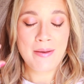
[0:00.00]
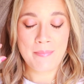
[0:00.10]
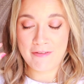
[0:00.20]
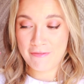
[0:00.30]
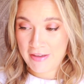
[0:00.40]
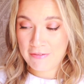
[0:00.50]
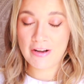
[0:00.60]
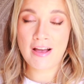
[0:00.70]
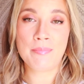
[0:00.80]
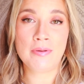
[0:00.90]
my
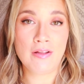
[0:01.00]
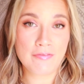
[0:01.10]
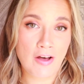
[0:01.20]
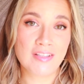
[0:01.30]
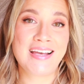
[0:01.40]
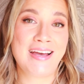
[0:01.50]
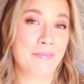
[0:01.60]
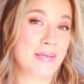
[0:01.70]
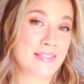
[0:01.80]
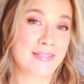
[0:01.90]
favorite couple of all
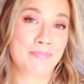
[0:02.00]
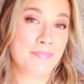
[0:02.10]
time is